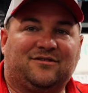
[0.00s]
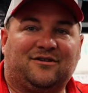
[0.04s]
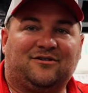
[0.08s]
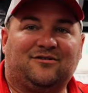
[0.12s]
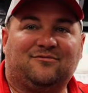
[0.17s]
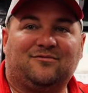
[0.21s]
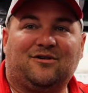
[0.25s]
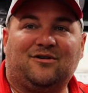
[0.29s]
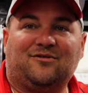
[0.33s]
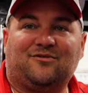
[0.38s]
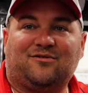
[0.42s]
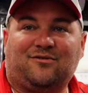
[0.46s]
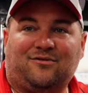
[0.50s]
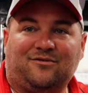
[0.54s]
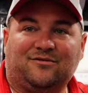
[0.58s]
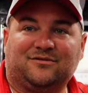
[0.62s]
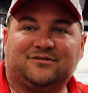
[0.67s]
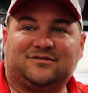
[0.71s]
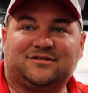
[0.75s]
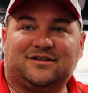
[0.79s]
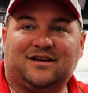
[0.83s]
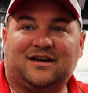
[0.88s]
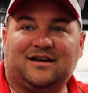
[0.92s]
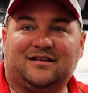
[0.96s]
or 30 roll
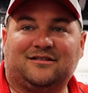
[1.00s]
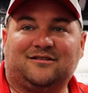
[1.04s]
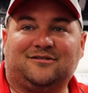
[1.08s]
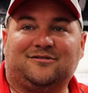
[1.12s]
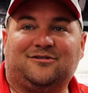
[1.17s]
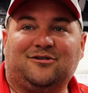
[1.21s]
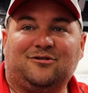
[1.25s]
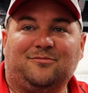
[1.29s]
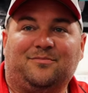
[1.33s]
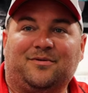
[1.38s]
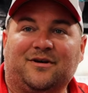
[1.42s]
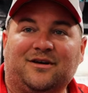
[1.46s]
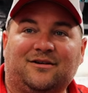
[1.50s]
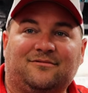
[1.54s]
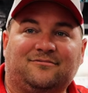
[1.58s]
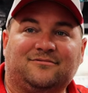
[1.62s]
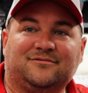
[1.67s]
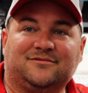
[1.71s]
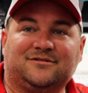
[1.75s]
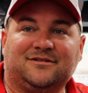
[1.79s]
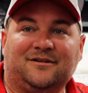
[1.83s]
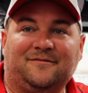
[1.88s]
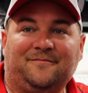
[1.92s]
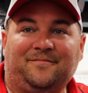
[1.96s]
carts, I had the two pink
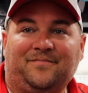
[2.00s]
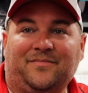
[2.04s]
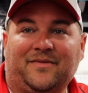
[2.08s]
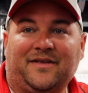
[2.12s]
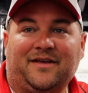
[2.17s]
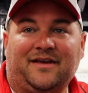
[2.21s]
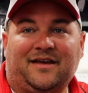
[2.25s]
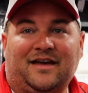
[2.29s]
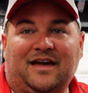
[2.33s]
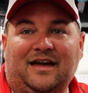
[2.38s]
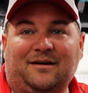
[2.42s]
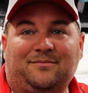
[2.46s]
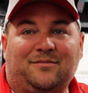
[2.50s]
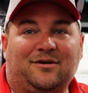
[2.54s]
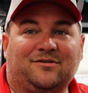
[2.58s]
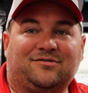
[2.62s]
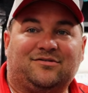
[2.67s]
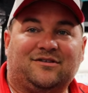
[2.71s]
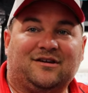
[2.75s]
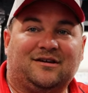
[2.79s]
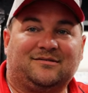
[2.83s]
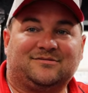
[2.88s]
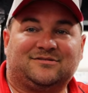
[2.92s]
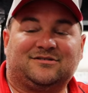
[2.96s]
ones, and both
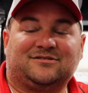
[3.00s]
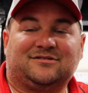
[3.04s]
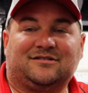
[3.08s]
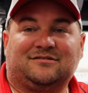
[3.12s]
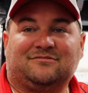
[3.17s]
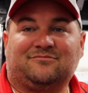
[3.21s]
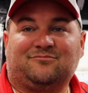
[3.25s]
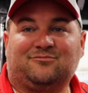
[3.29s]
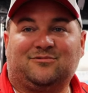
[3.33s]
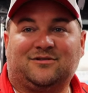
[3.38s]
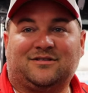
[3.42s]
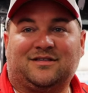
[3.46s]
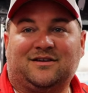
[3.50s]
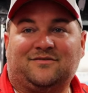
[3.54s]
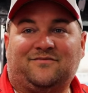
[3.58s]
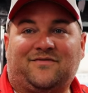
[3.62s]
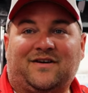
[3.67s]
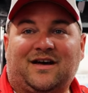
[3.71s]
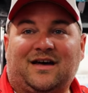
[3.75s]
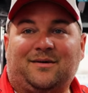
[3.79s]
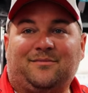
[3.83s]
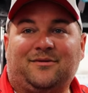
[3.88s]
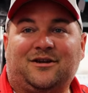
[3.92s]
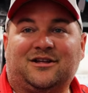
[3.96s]
of them, since within
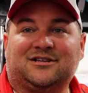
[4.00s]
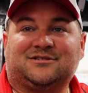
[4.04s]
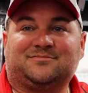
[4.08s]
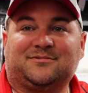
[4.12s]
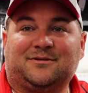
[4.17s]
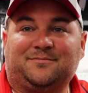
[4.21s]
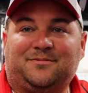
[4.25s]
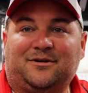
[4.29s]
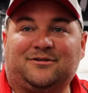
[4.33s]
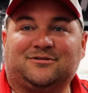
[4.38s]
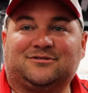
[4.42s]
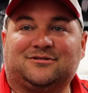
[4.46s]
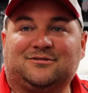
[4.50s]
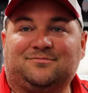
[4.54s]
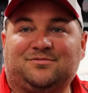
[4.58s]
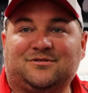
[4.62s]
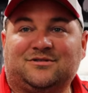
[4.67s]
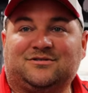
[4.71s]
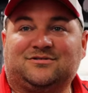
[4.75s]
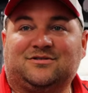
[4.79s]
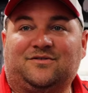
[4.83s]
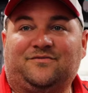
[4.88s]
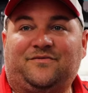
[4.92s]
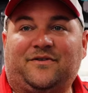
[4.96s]
five minutes of me posting the
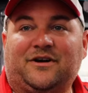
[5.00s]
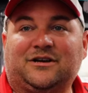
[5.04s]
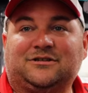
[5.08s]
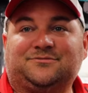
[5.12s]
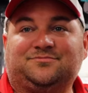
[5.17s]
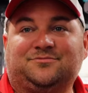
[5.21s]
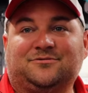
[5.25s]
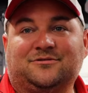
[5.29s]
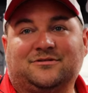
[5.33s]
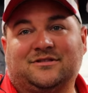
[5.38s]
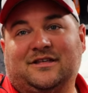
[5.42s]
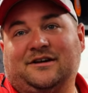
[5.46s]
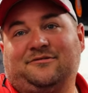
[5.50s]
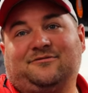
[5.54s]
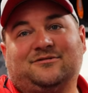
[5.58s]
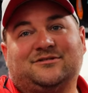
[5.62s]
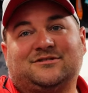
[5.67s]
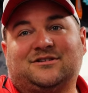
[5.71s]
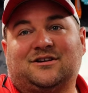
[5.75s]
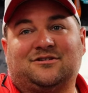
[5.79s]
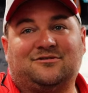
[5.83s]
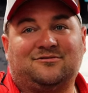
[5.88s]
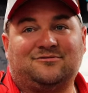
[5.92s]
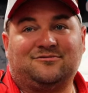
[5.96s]
picture on Facebook, they were
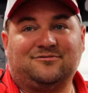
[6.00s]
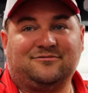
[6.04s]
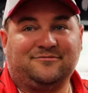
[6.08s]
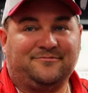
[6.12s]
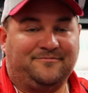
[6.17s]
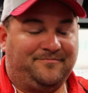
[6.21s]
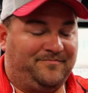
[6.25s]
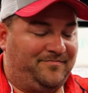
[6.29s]
sold.